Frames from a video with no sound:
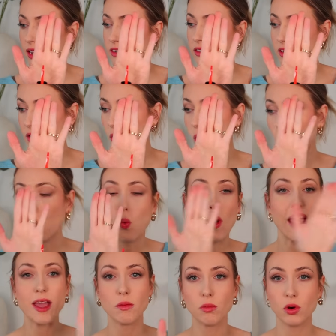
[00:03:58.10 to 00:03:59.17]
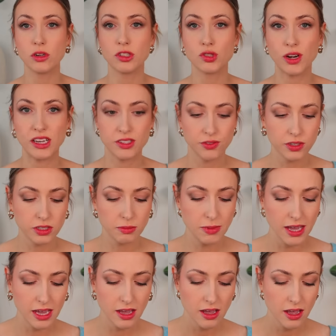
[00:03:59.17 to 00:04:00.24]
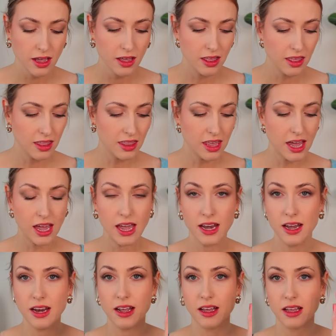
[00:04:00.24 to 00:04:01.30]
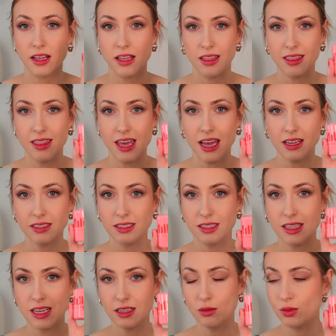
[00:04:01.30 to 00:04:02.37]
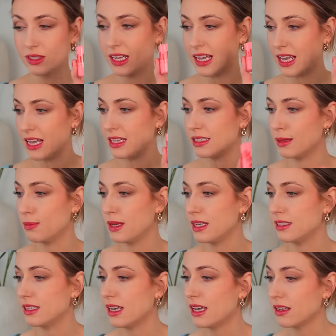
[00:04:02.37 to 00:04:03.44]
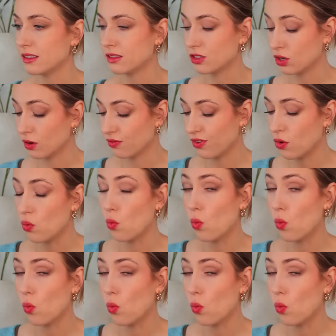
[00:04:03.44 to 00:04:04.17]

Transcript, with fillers: is way more stressful to me than this. This was like easy peasy. So if it